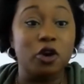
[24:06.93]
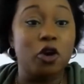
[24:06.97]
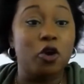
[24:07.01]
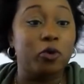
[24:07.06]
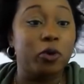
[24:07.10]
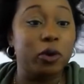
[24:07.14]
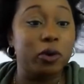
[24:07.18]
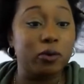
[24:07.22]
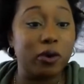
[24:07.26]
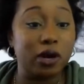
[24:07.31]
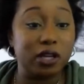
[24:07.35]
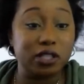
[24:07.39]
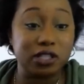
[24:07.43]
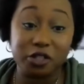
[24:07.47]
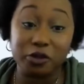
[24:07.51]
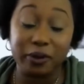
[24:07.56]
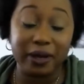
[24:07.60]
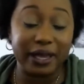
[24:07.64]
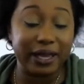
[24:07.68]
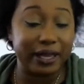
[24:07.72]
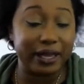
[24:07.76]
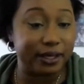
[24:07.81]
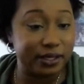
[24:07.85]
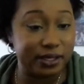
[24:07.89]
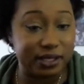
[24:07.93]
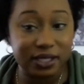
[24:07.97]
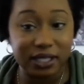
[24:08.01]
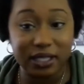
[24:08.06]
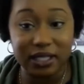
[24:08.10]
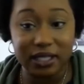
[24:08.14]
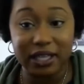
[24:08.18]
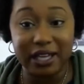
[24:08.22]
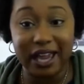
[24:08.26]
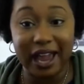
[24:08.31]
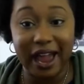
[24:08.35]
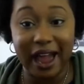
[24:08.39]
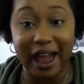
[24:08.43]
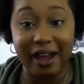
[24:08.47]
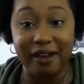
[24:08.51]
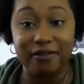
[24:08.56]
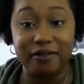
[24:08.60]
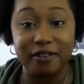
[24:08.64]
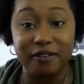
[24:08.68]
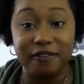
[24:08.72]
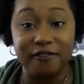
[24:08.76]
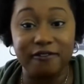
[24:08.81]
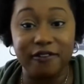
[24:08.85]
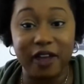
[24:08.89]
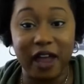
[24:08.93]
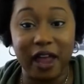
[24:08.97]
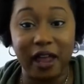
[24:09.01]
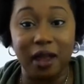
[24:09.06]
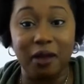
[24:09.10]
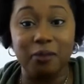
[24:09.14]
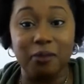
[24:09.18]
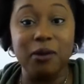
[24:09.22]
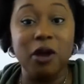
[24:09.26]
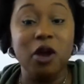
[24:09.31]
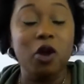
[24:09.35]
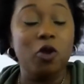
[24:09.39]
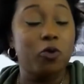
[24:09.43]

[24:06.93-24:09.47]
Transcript: We want to instantly have the fame.